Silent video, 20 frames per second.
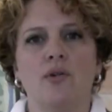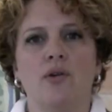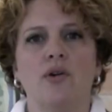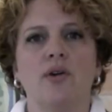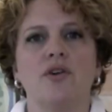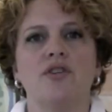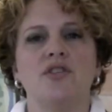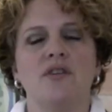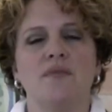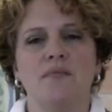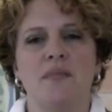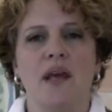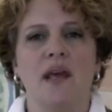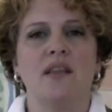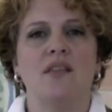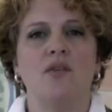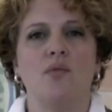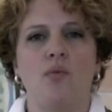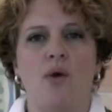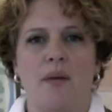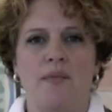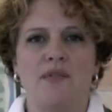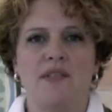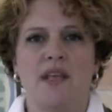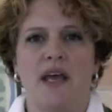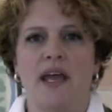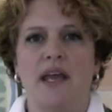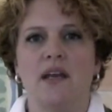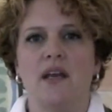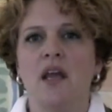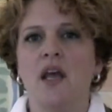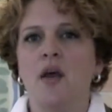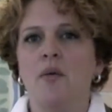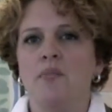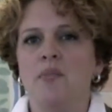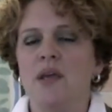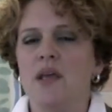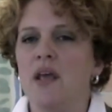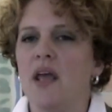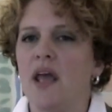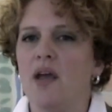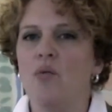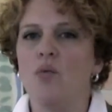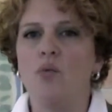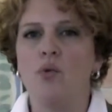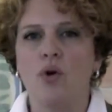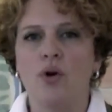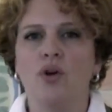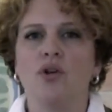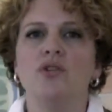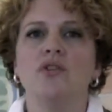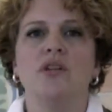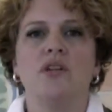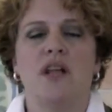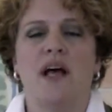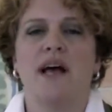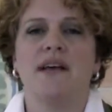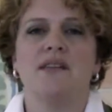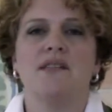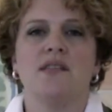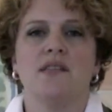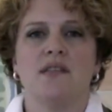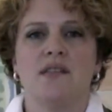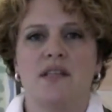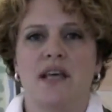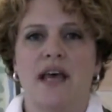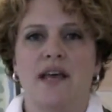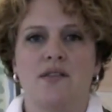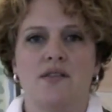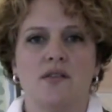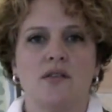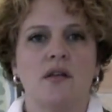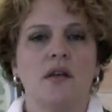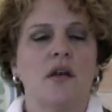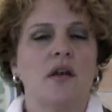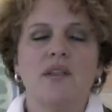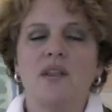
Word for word: order to make the website be a world-class success.